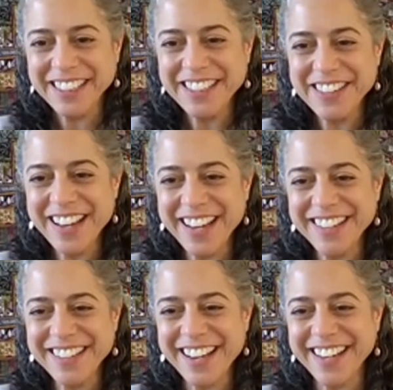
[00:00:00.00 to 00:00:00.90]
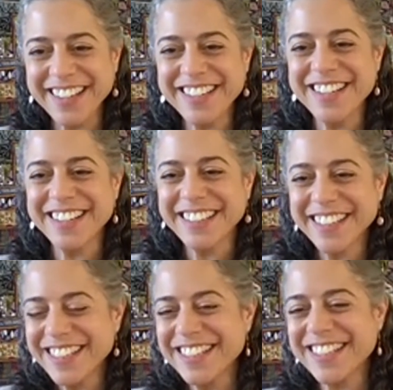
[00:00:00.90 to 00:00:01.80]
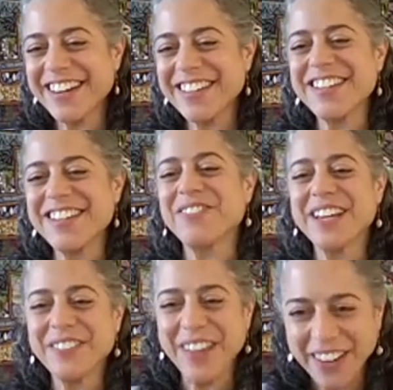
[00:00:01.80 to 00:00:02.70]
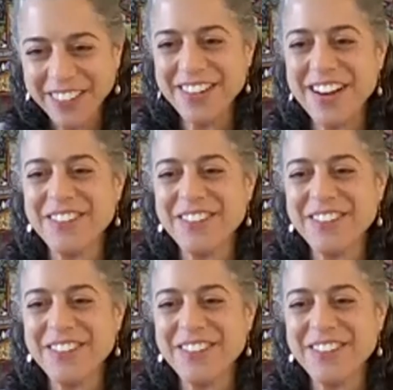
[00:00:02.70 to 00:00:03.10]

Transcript: You had uh, shared something about